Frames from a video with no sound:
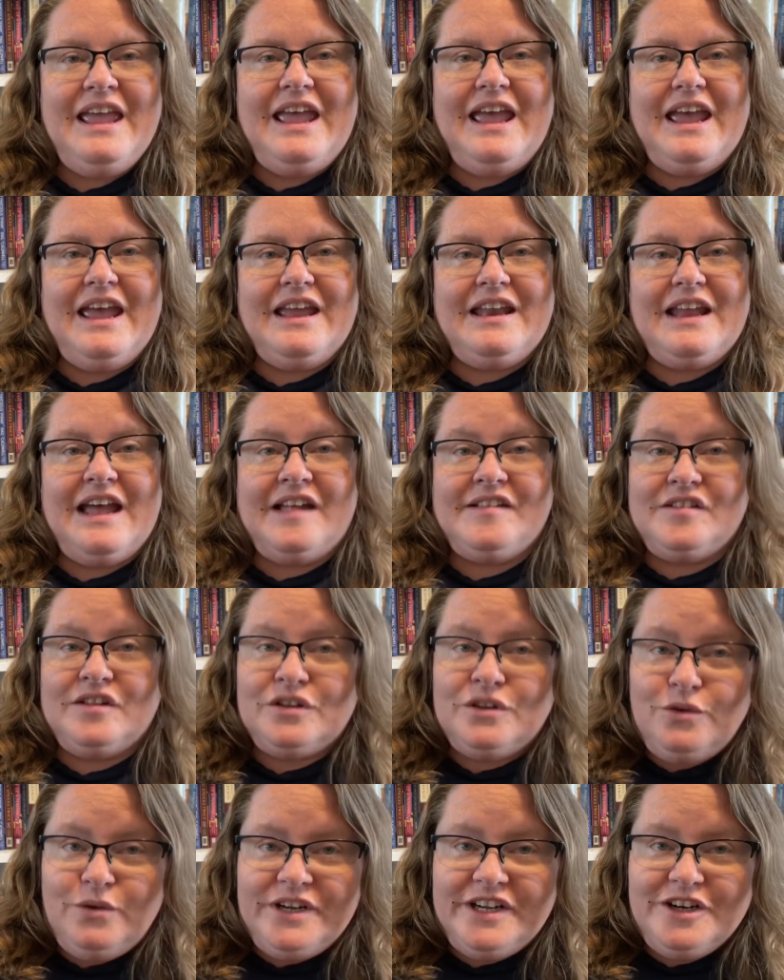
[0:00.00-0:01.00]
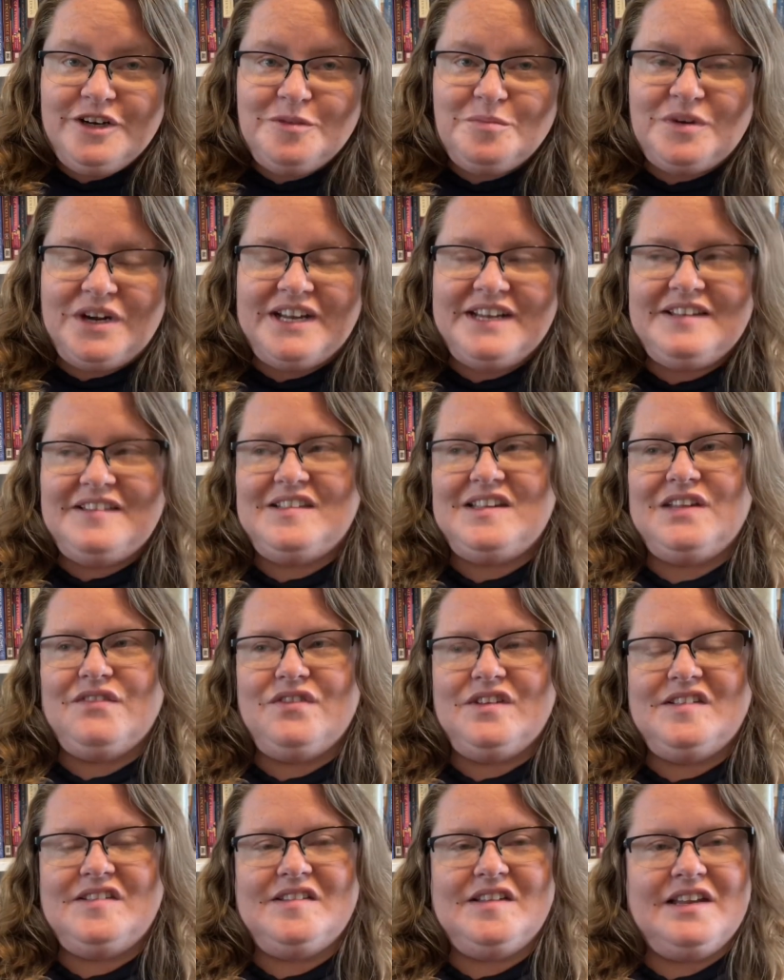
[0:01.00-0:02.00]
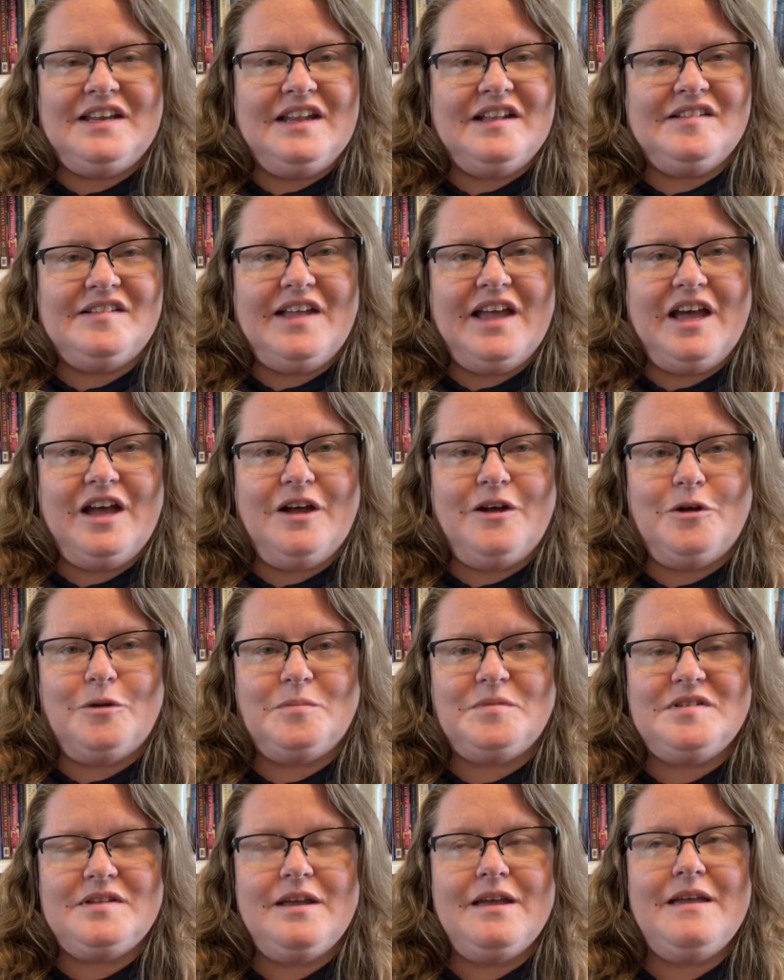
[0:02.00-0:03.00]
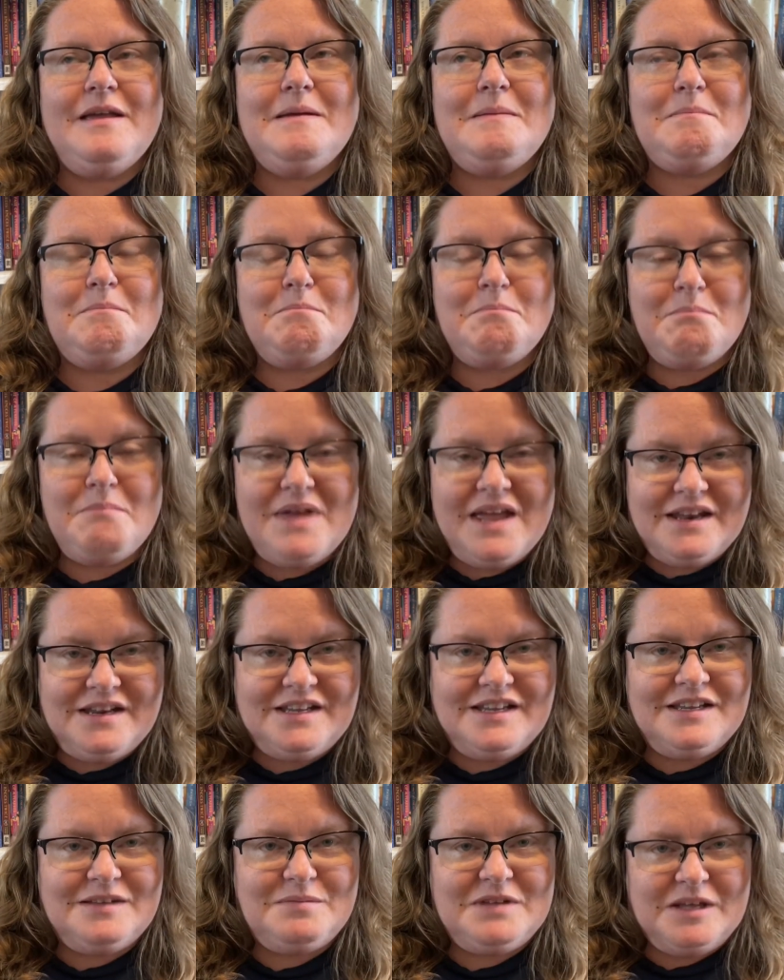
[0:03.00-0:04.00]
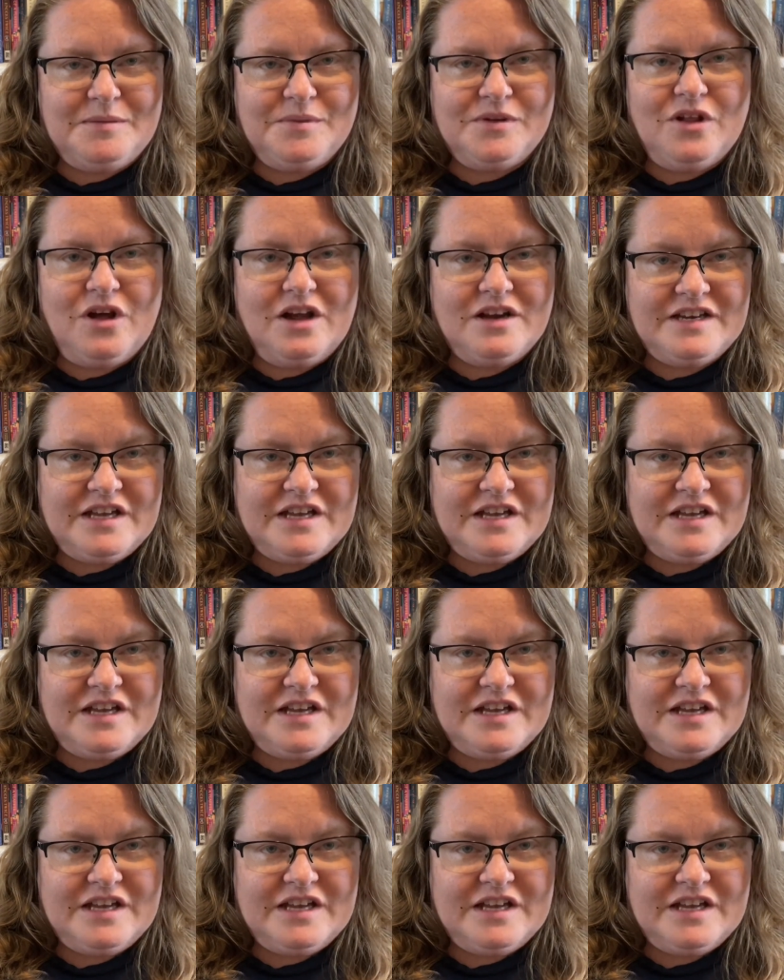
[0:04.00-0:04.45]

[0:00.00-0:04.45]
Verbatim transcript: And as a lawyer, Bryan Stevenson has helped many people on